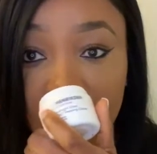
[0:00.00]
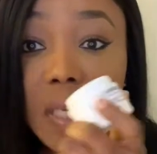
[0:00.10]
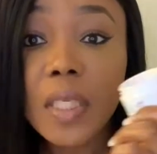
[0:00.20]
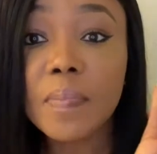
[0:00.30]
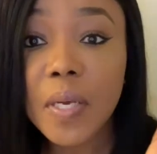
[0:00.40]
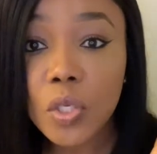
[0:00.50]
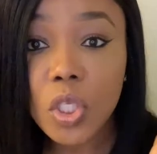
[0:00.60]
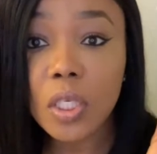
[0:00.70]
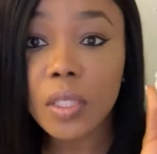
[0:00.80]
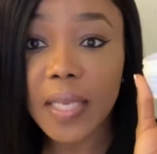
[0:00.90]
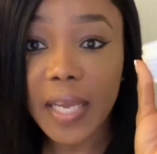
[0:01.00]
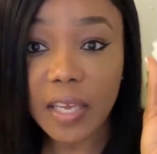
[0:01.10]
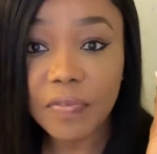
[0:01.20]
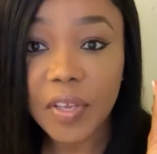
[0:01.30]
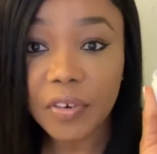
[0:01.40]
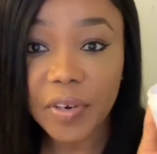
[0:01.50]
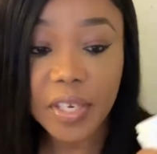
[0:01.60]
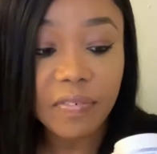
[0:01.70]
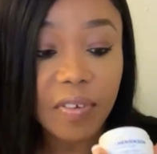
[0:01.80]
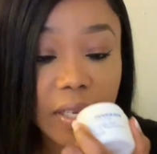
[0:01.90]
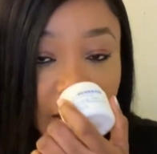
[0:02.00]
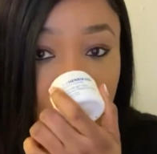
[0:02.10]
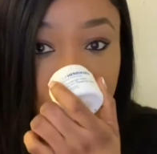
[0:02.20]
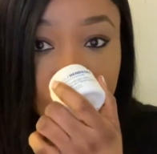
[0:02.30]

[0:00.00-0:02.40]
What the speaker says: It smells good. I give them credit for that.